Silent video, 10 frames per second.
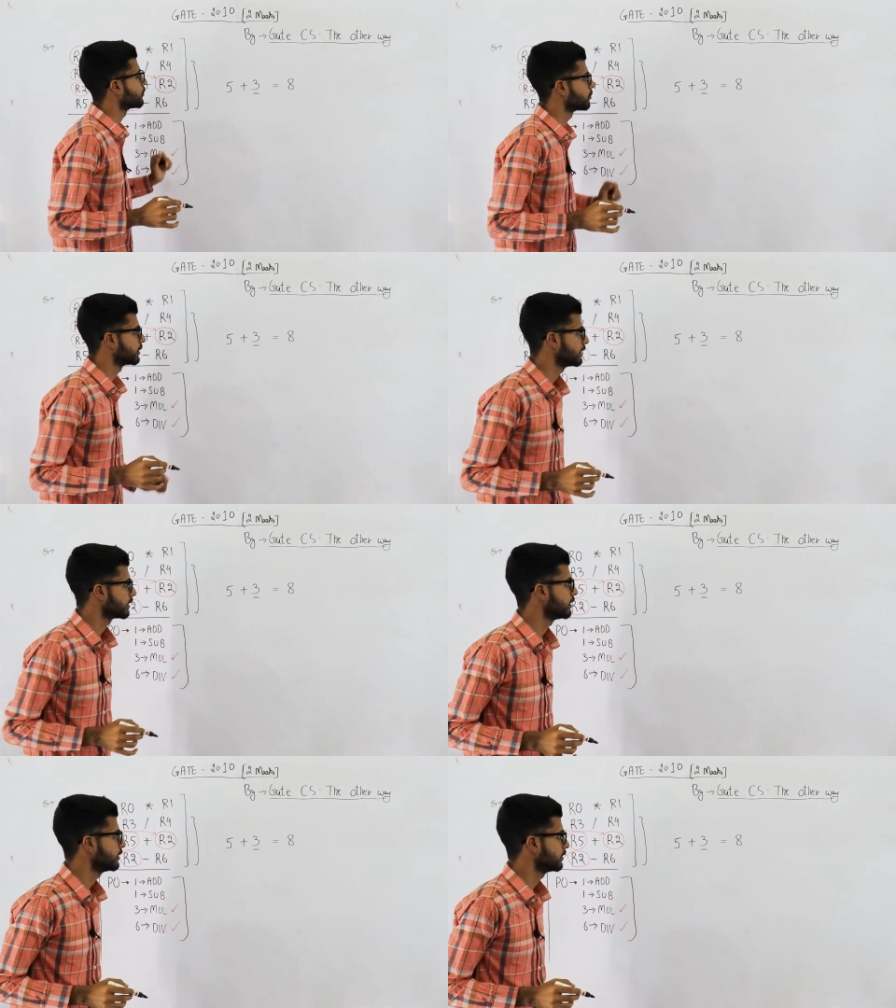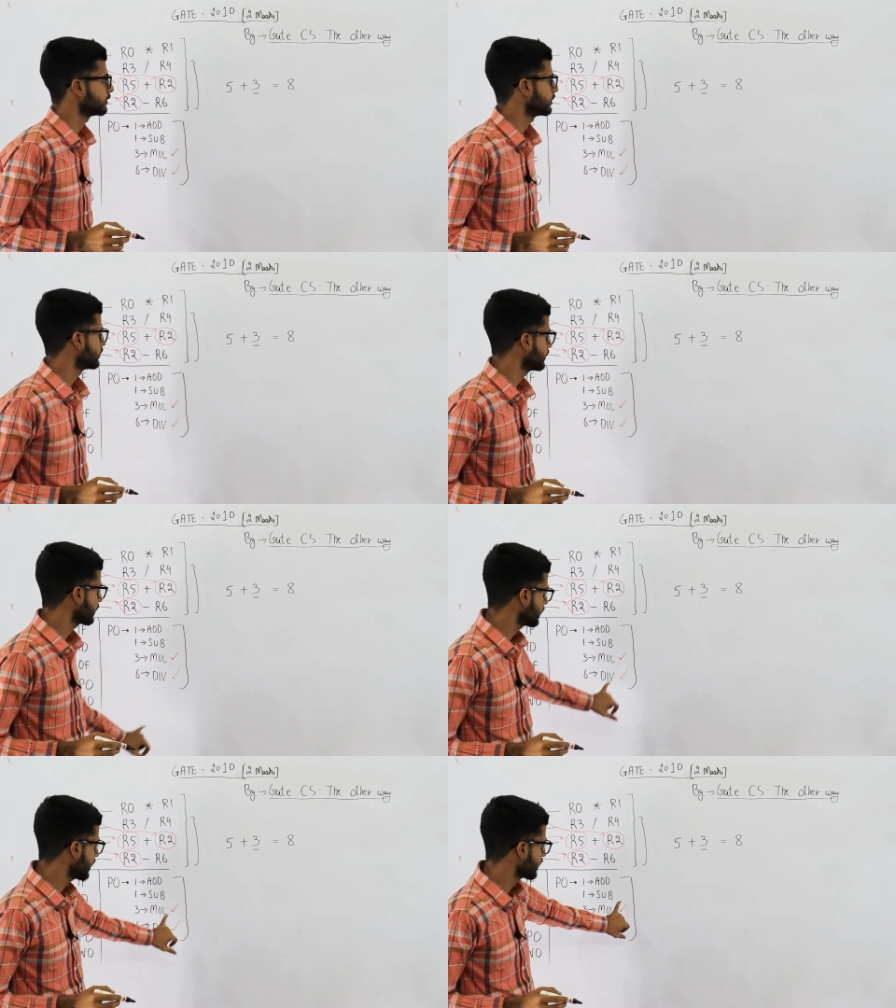completely,
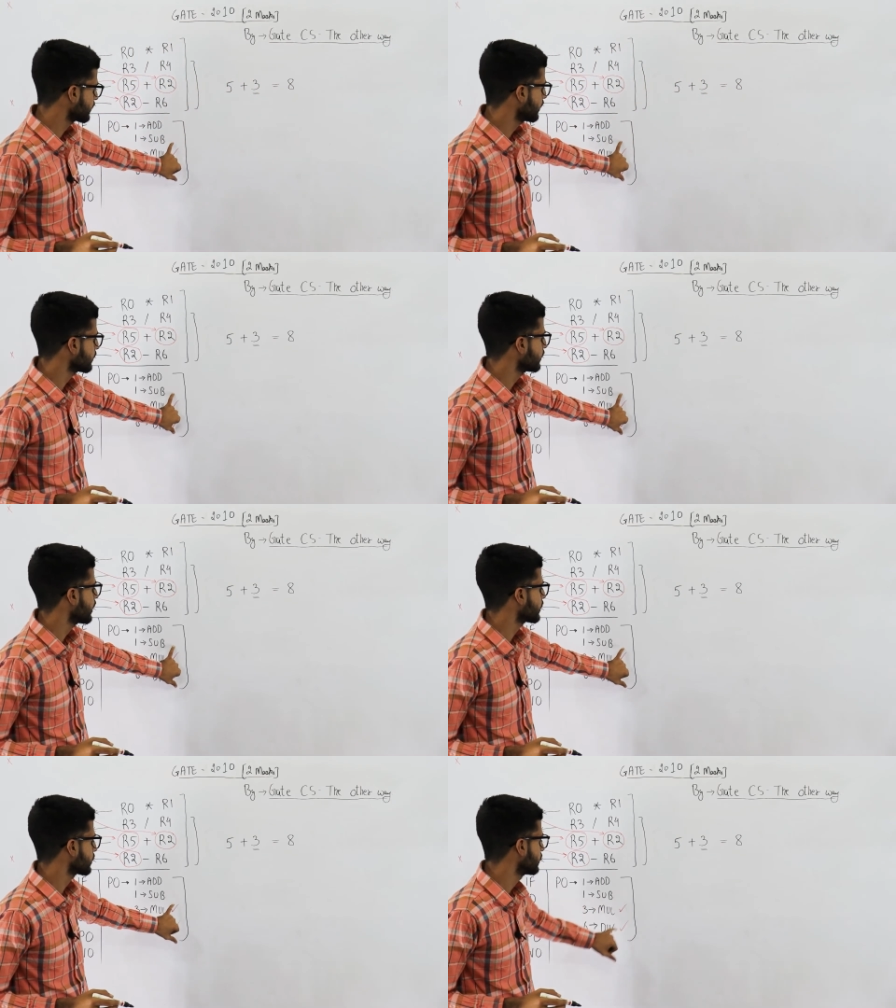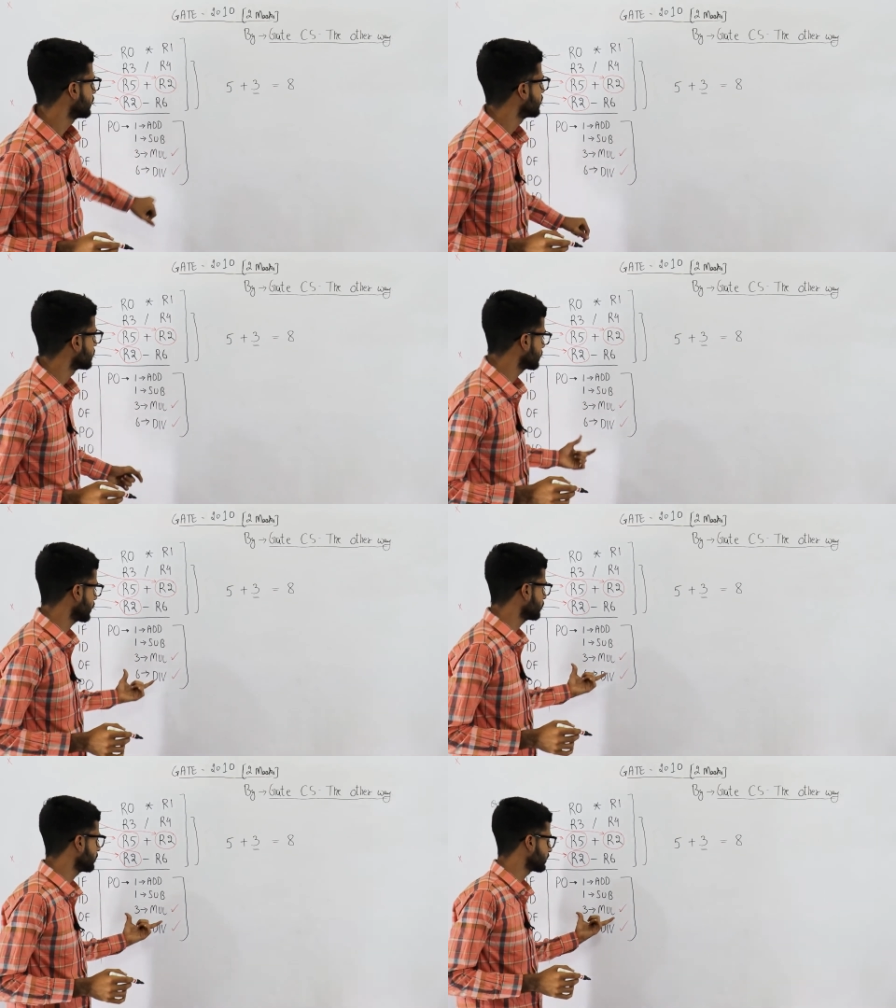neglecting that
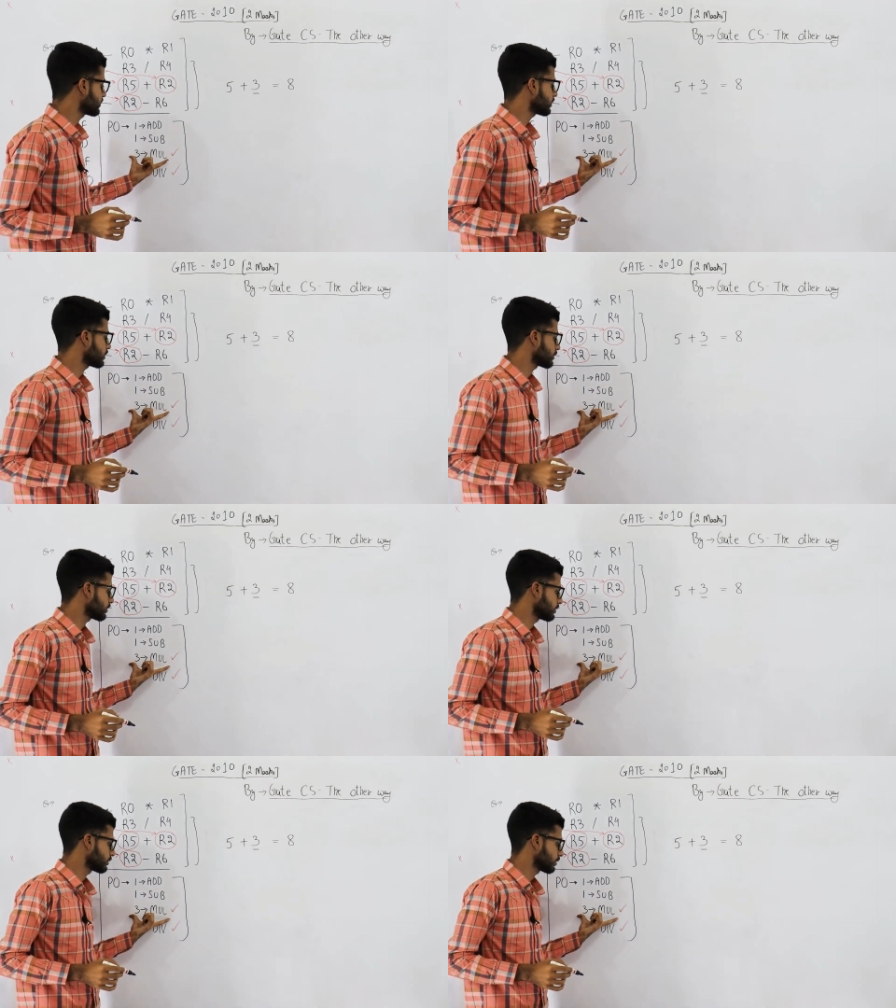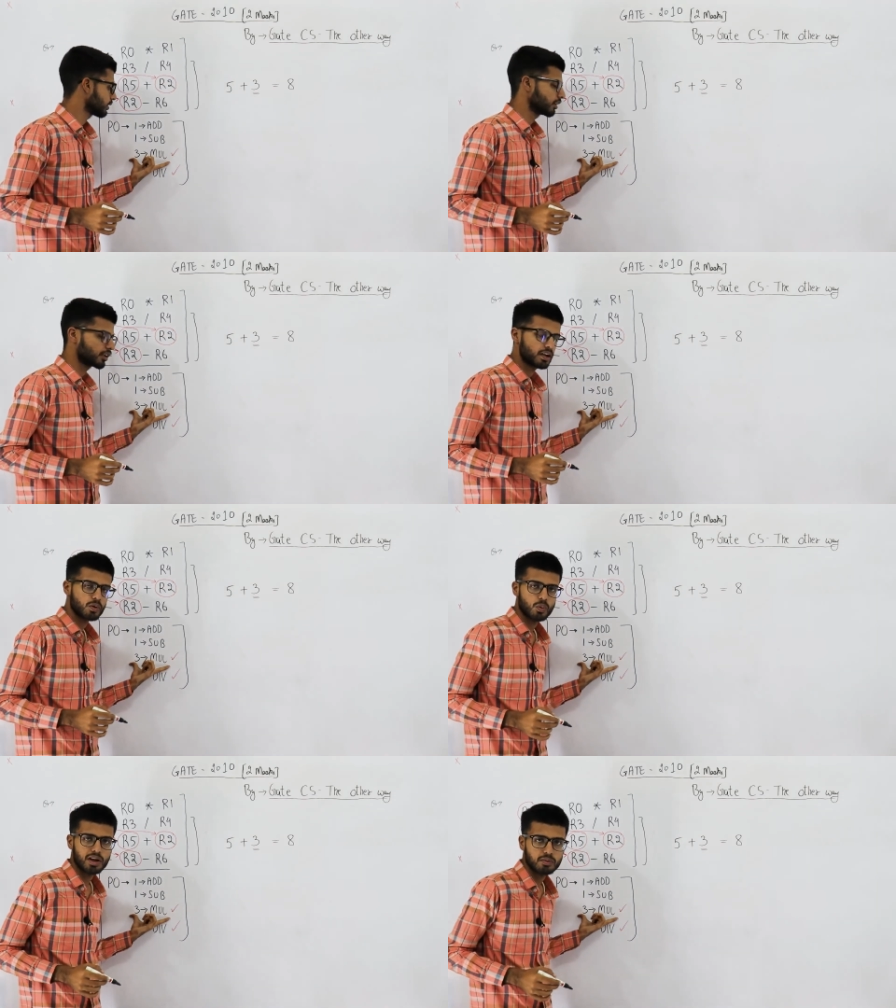some instructions
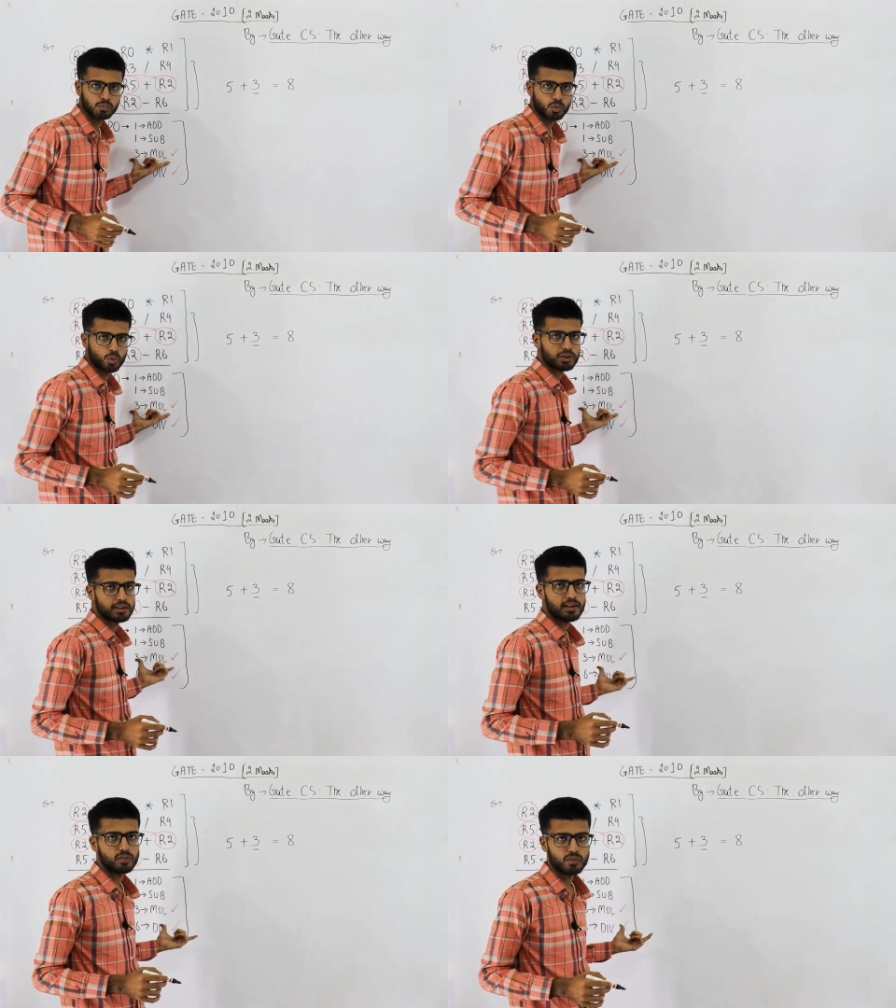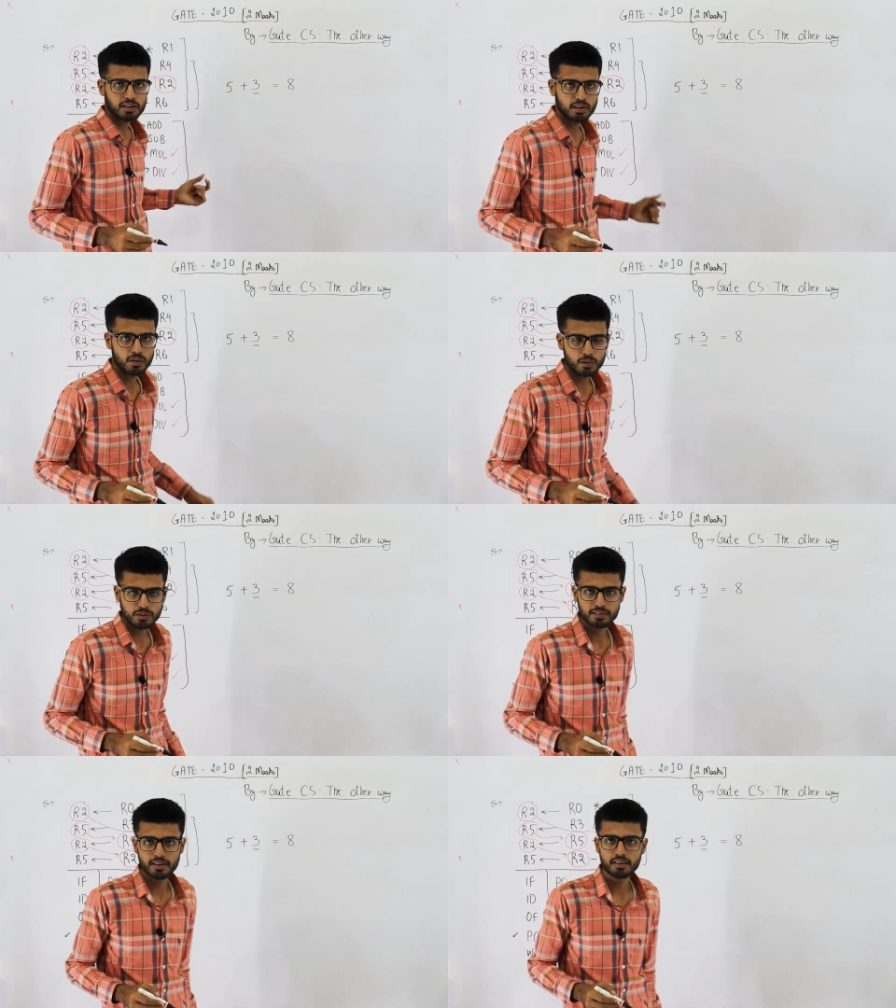require more than one
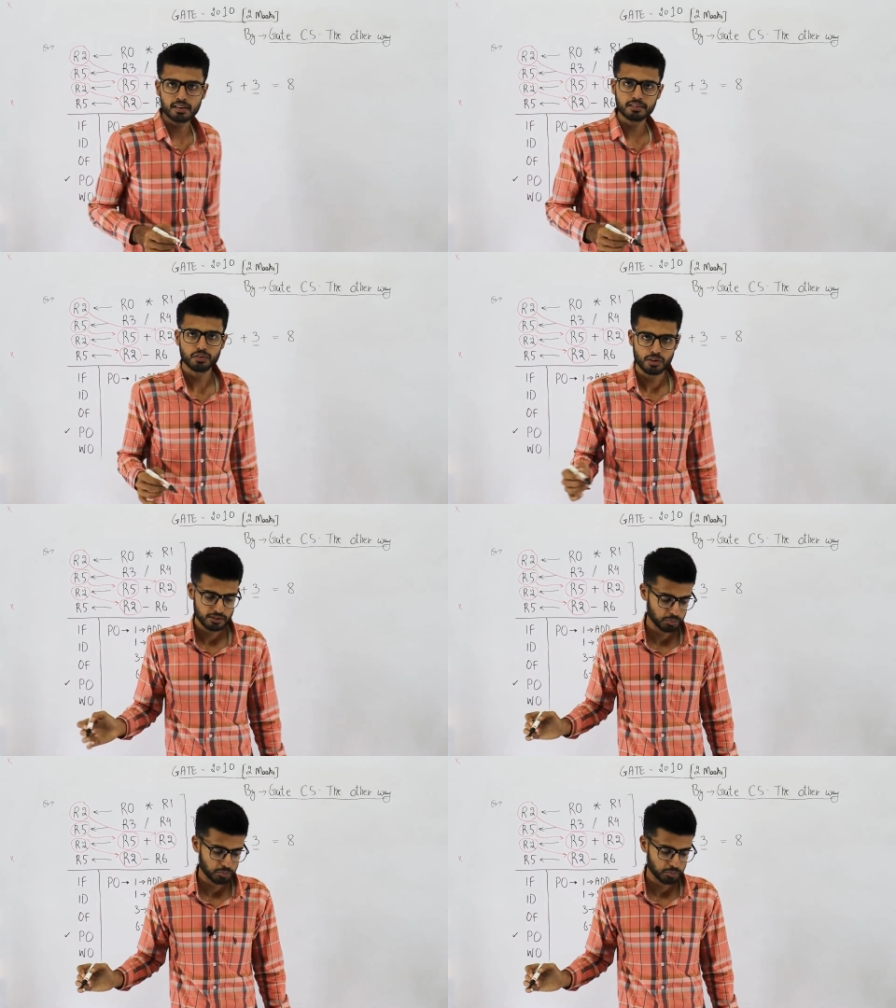clock cycles for a